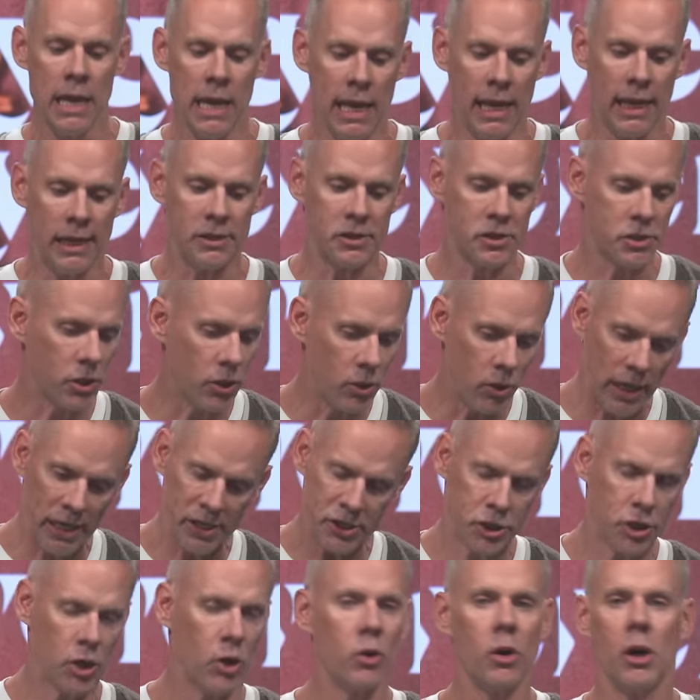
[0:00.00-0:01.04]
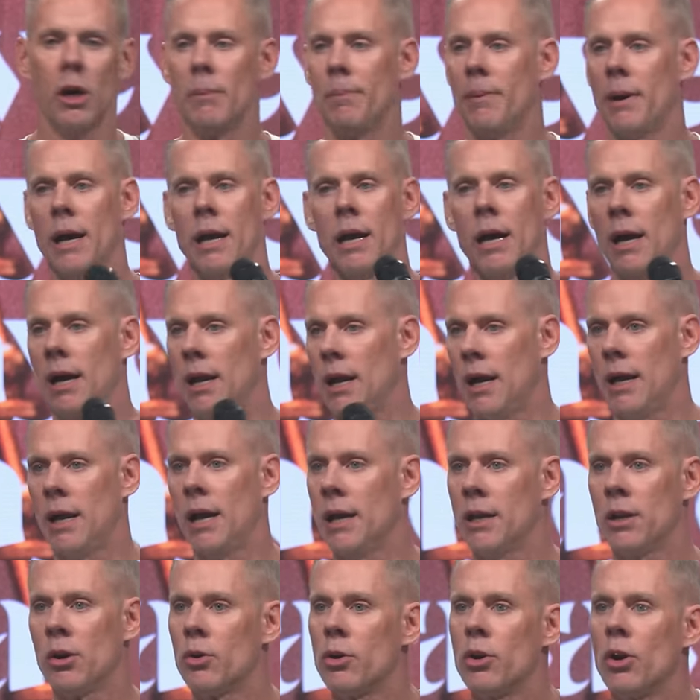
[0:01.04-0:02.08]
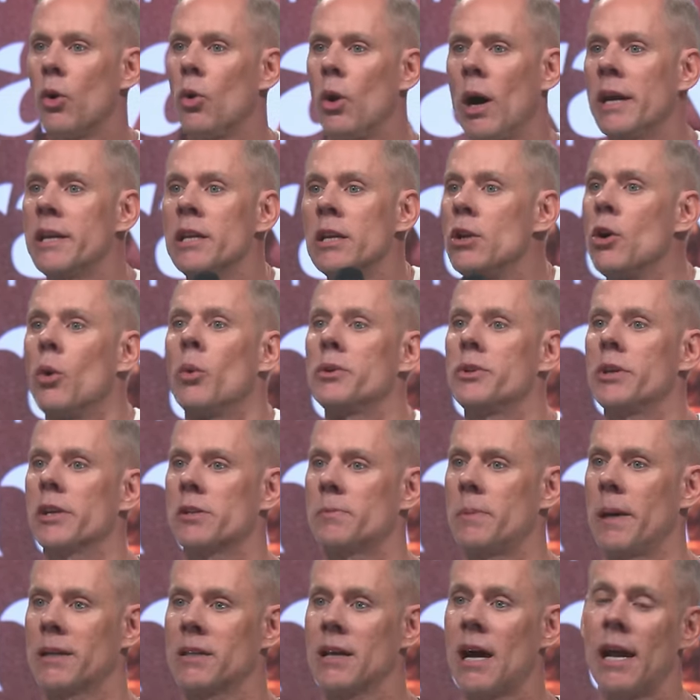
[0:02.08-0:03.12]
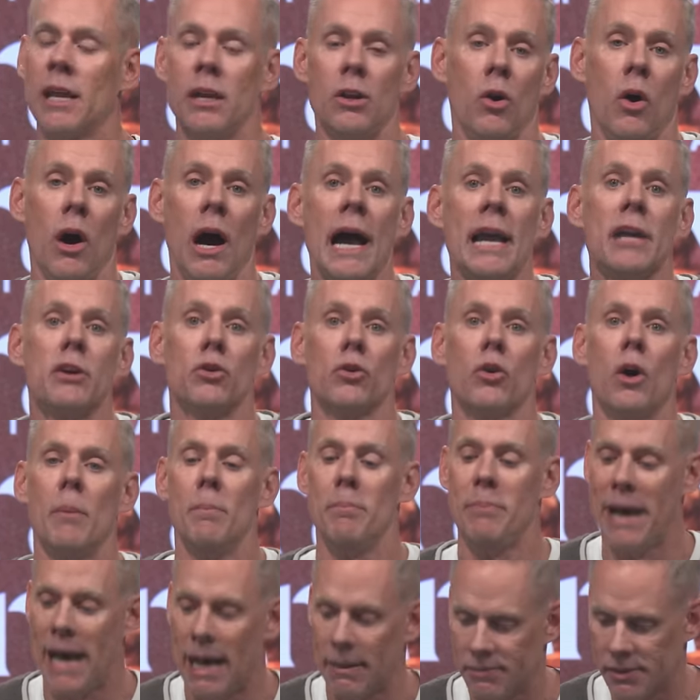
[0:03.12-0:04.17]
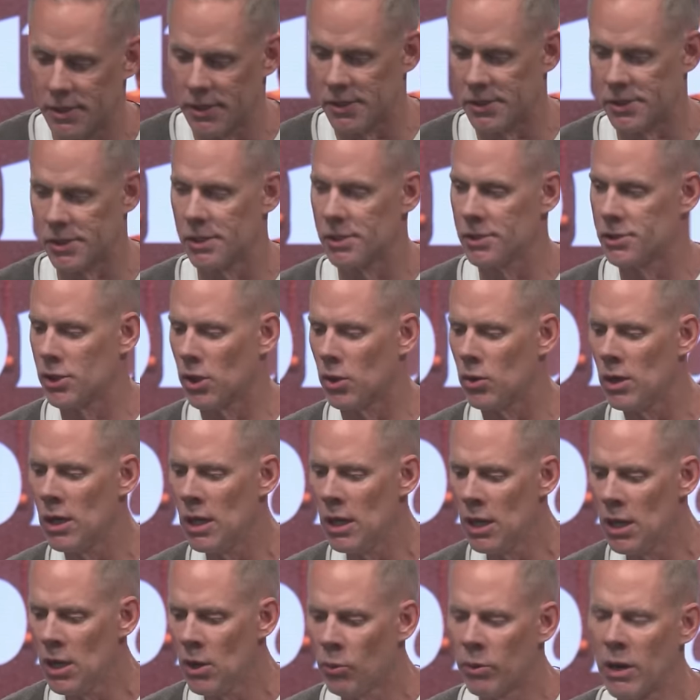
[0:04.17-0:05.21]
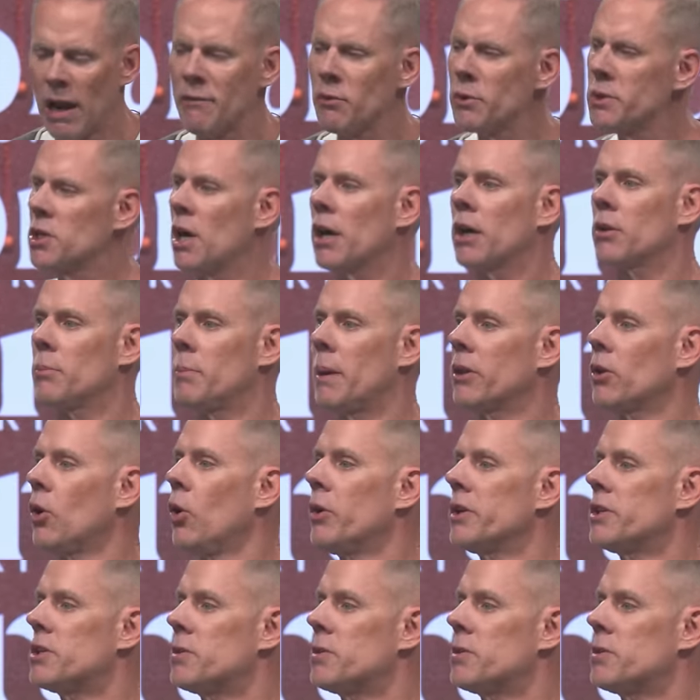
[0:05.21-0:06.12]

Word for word: And so I show up. I, I, I don't know. I didn't know what to expect. I, you know, I grew up Baptist, and so whenever we talk about the Holy